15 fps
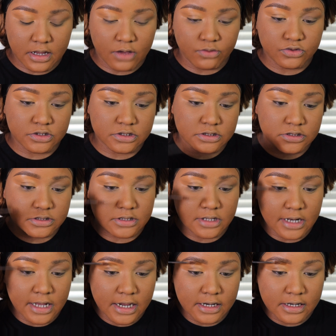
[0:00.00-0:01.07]
I will just
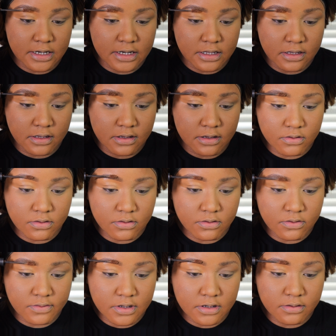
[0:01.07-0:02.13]
slightly go
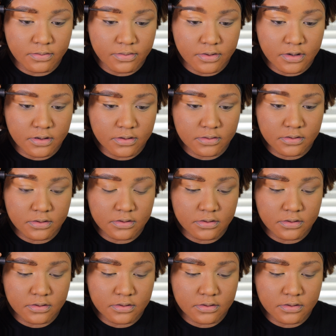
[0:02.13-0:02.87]
over the brow,